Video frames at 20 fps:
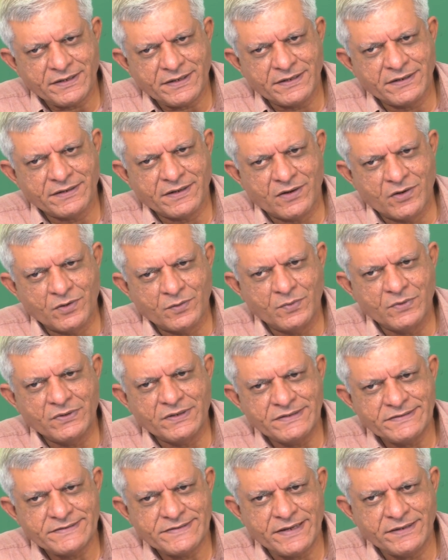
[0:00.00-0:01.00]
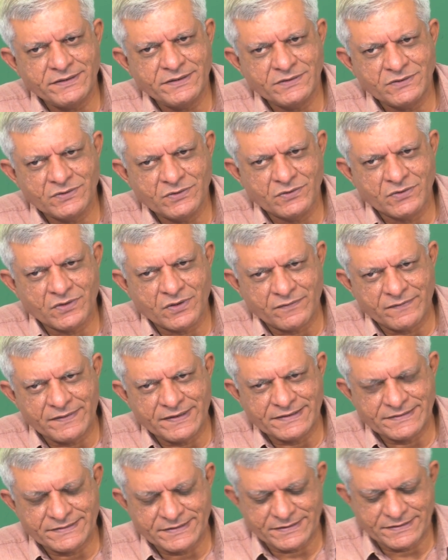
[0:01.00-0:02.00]
and output is changes to
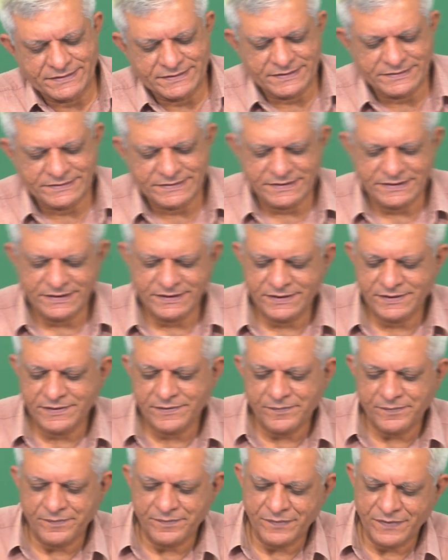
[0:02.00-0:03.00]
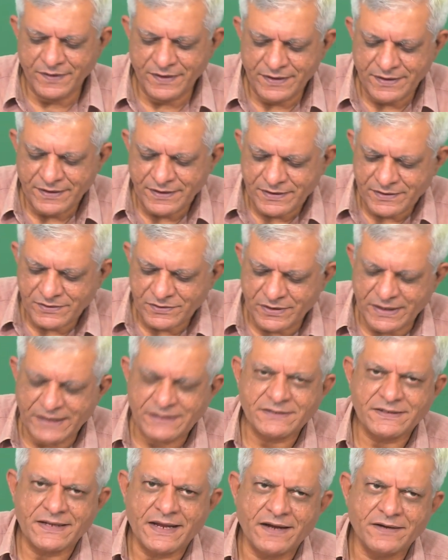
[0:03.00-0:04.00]
conflict set essentially. So, let
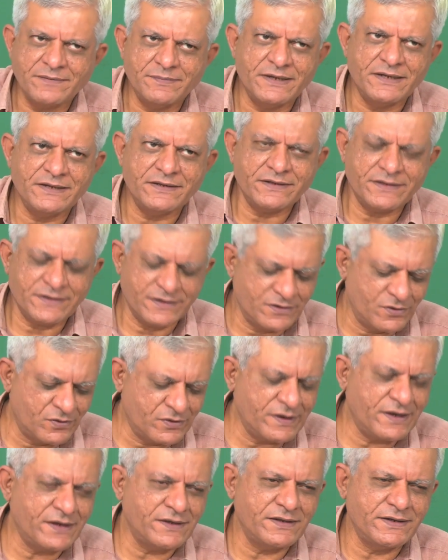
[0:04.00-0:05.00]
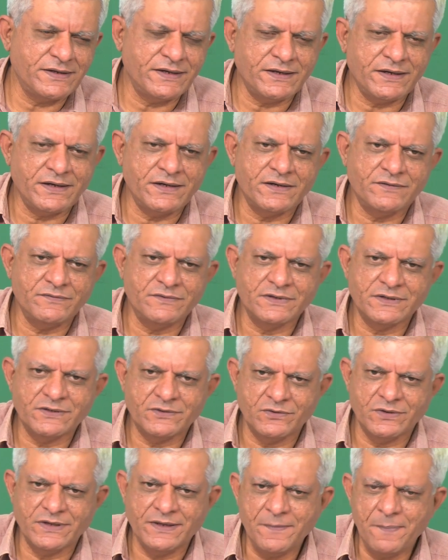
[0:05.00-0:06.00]
us start by looking at the Rete network
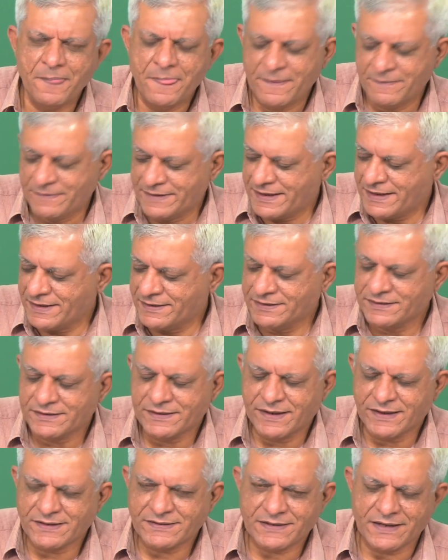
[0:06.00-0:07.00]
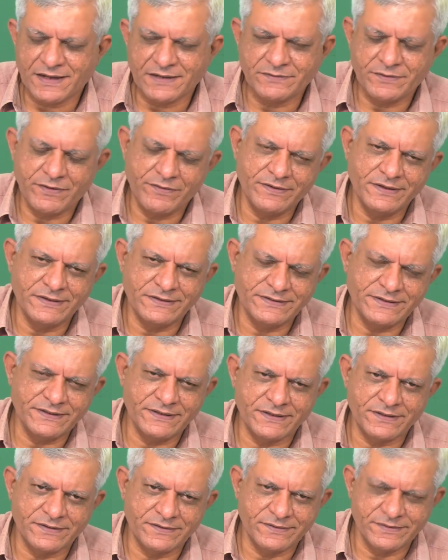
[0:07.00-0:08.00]
today, and in the next class we will
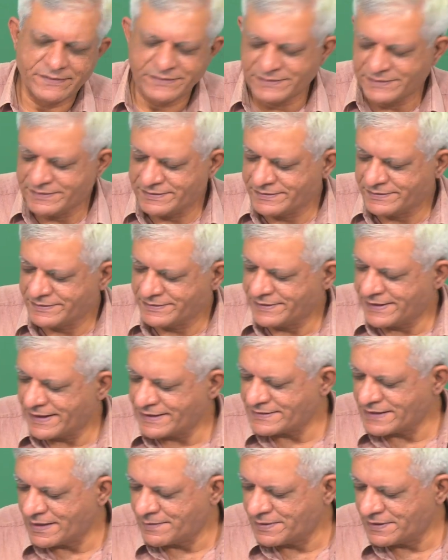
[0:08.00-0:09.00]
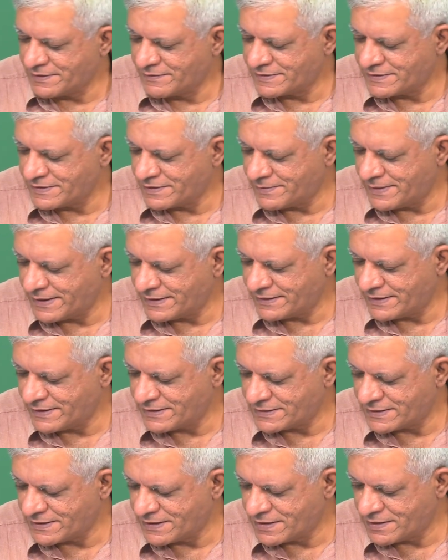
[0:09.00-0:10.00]
see an example which will make
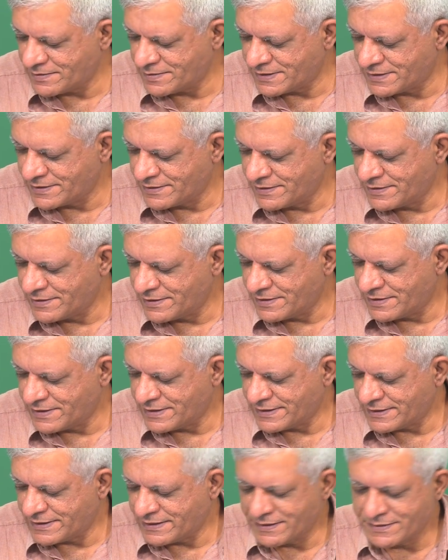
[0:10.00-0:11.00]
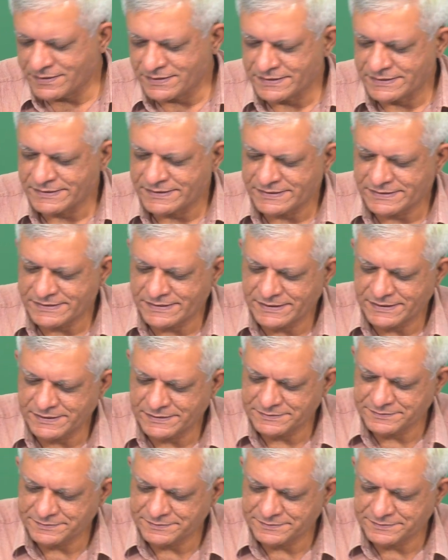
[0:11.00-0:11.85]
things a little bit clearer essentially.